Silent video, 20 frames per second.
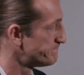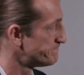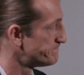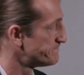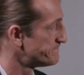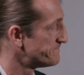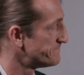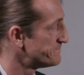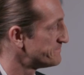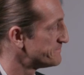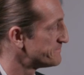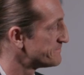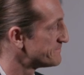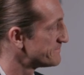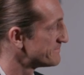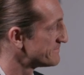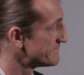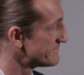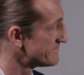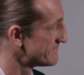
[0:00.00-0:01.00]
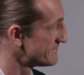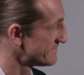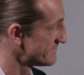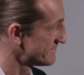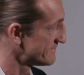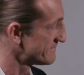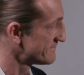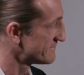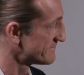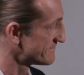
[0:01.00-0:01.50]

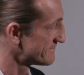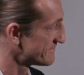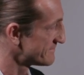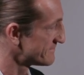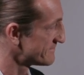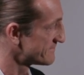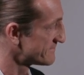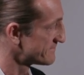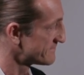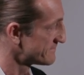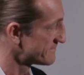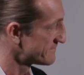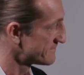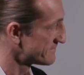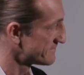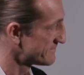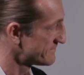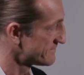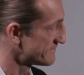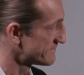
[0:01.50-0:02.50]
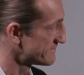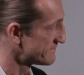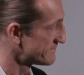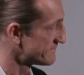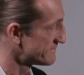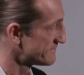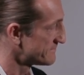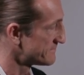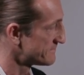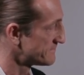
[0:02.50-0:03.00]

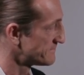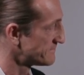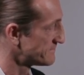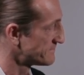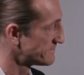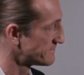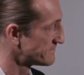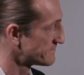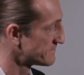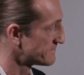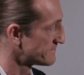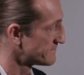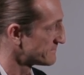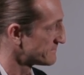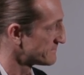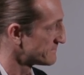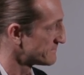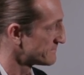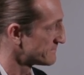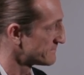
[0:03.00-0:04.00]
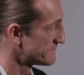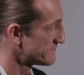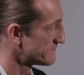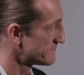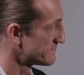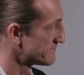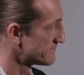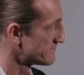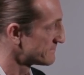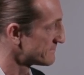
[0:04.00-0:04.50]

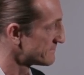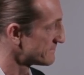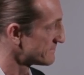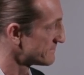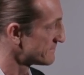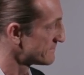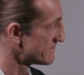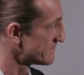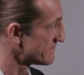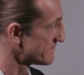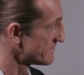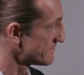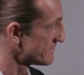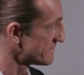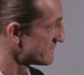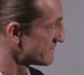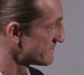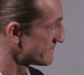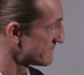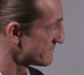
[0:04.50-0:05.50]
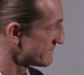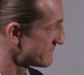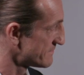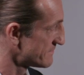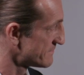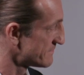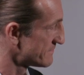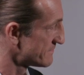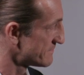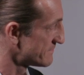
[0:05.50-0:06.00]

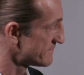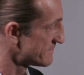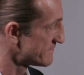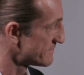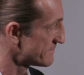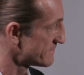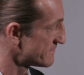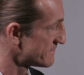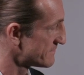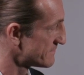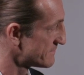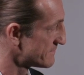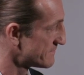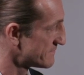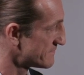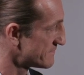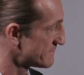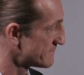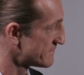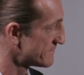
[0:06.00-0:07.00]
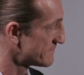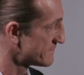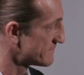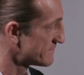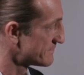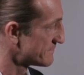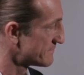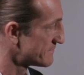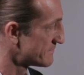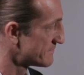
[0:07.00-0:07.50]

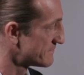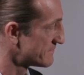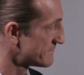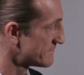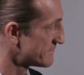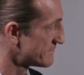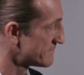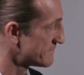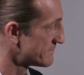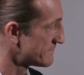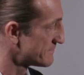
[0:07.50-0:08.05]
The person shown says nothing.